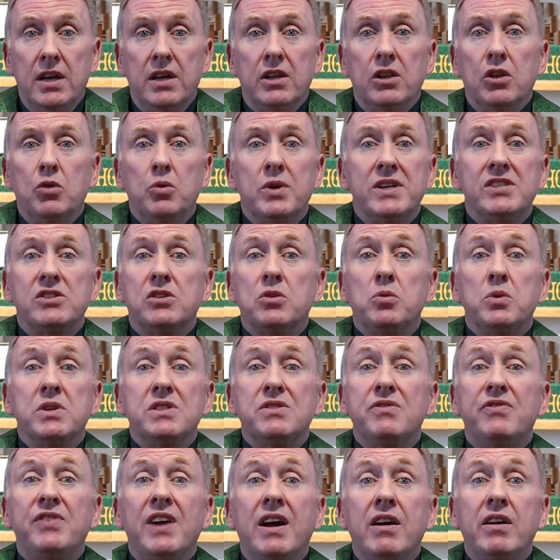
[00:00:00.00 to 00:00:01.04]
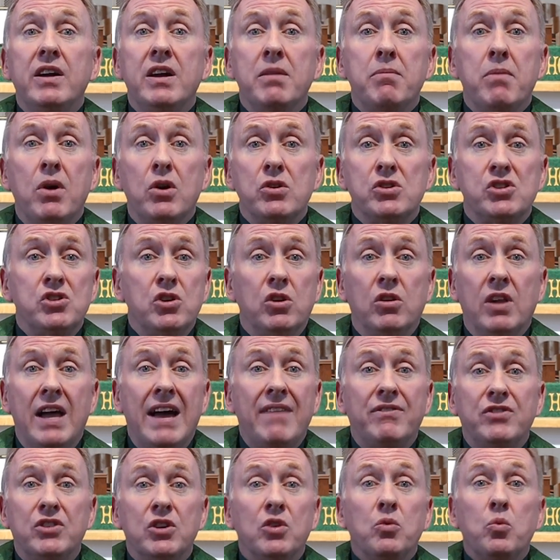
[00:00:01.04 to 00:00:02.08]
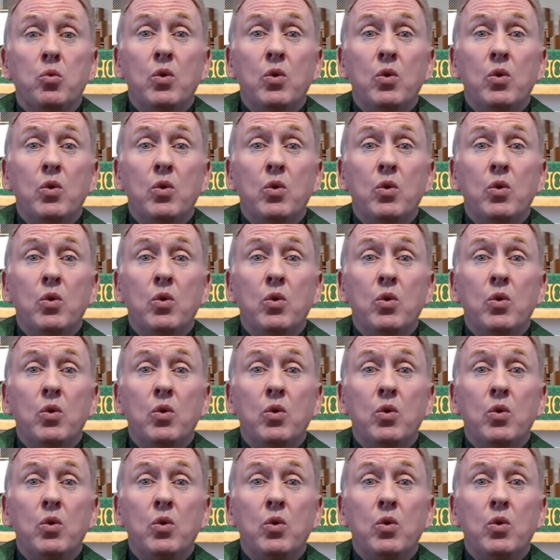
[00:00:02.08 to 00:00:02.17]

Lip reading: Larissa was very emotional after